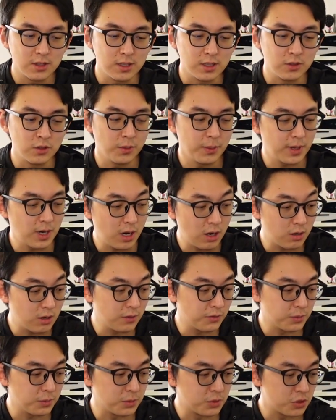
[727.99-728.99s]
no matter how
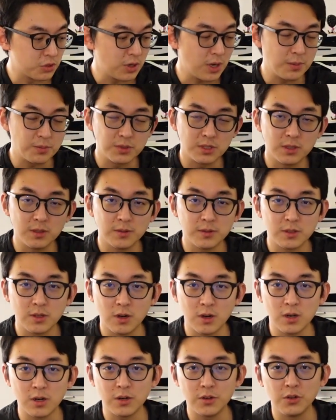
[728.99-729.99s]
comfortable the straps
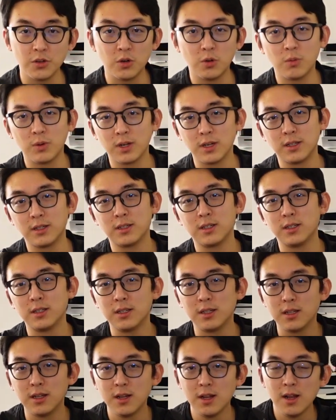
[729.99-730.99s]
are, you don't want it
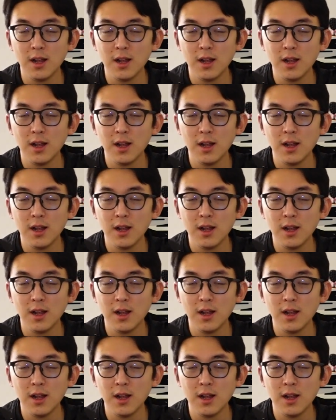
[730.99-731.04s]
to